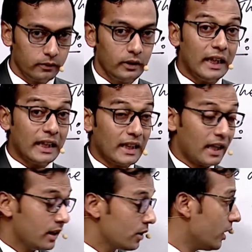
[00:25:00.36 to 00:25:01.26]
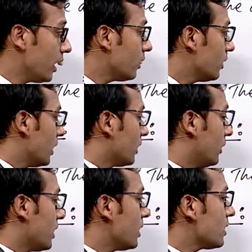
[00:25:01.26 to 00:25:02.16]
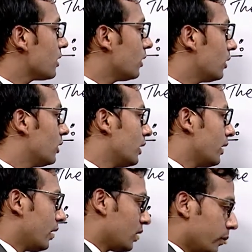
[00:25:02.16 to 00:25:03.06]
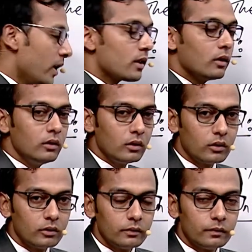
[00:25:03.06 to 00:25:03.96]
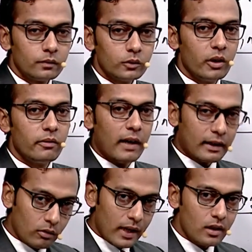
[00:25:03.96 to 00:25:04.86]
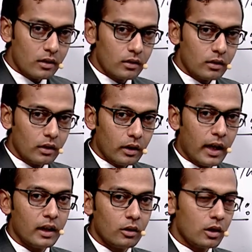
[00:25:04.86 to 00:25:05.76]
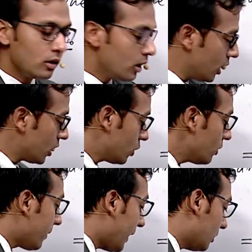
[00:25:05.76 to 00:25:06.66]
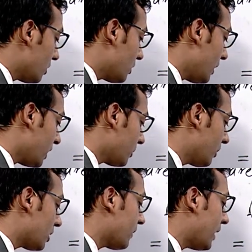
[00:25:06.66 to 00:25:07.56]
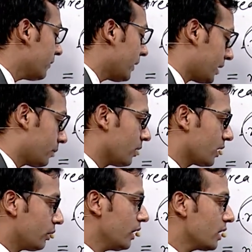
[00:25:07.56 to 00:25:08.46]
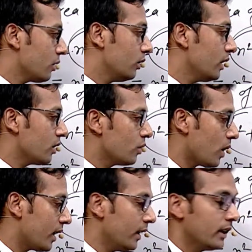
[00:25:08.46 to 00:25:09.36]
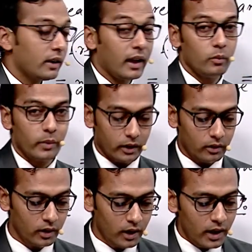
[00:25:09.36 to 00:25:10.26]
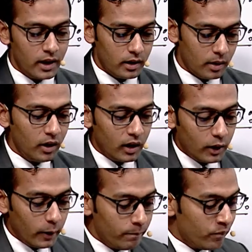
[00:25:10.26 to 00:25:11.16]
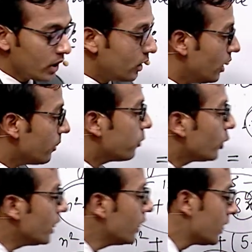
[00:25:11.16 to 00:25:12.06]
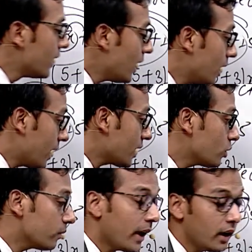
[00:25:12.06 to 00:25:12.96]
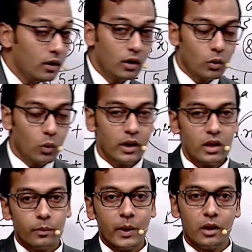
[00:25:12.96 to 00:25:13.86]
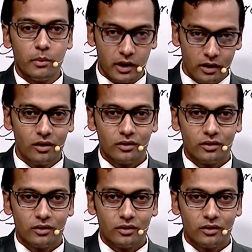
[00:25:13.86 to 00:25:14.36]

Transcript: the area. So here this is the expression we factorized and got two factors, x plus 5, x plus 3. So these two are length and breadth. Similarly, if we are asked to find what is the perimeter,